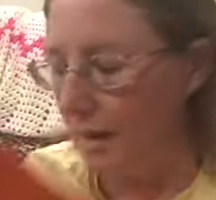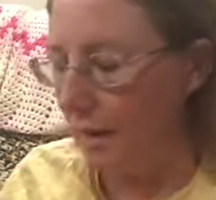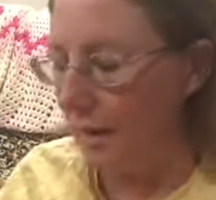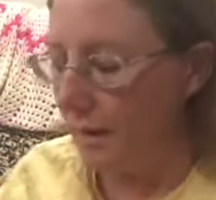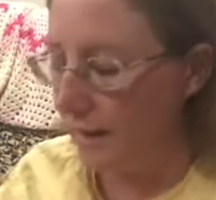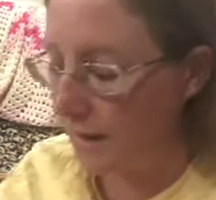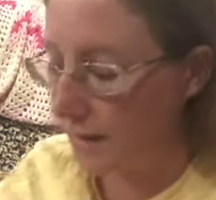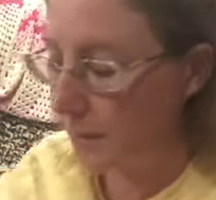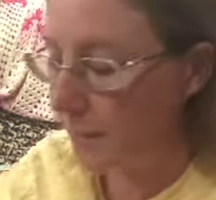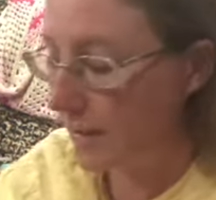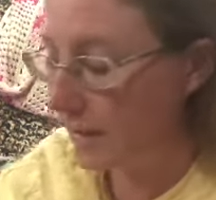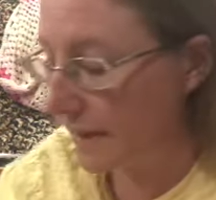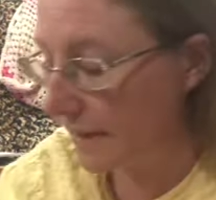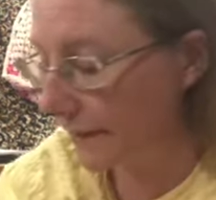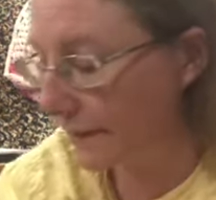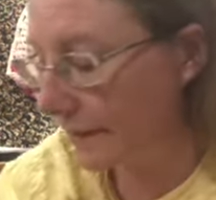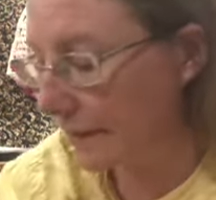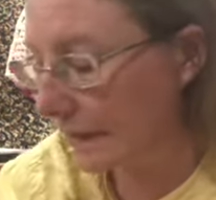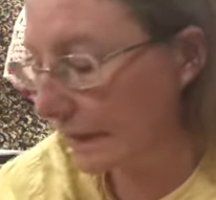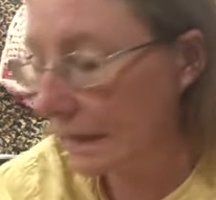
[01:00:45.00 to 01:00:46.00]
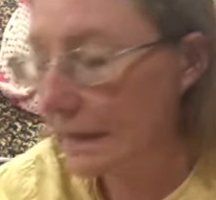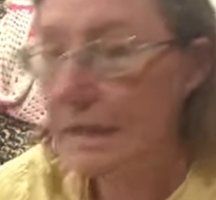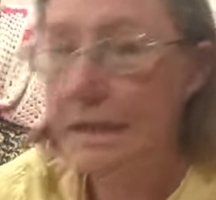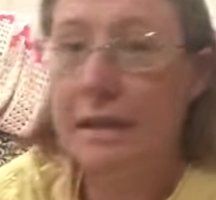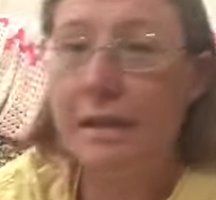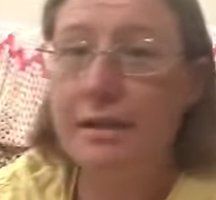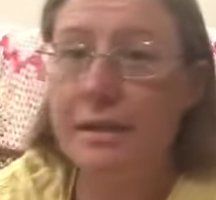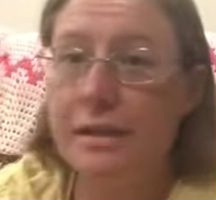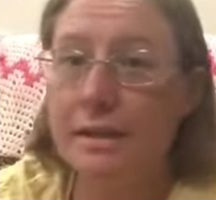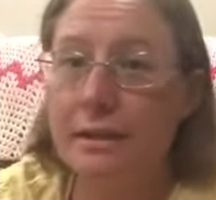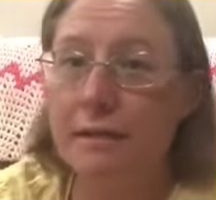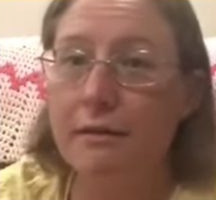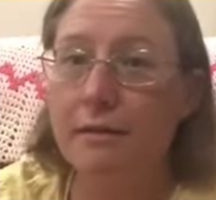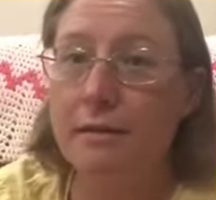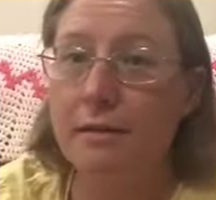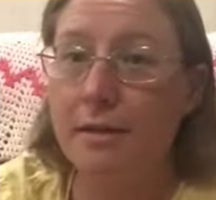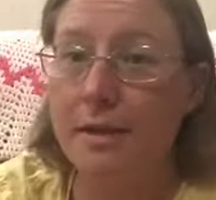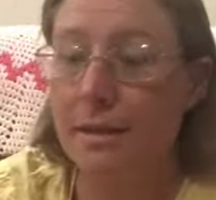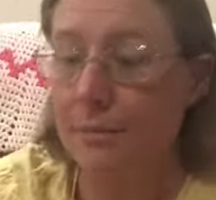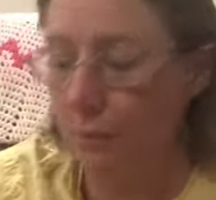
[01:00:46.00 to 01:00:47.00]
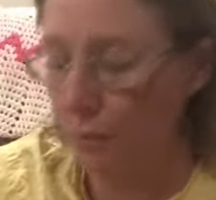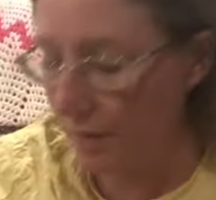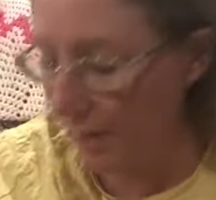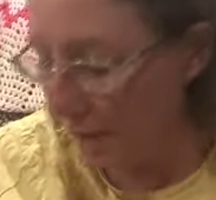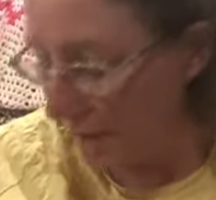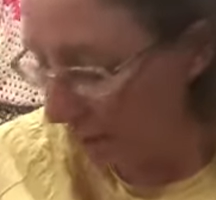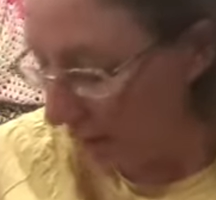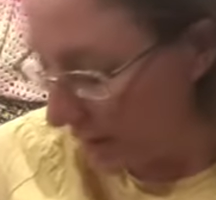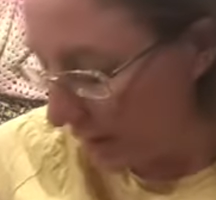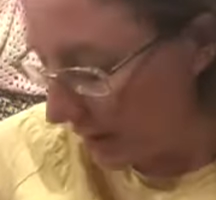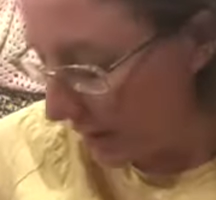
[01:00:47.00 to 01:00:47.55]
This one definitely needs some more stitches.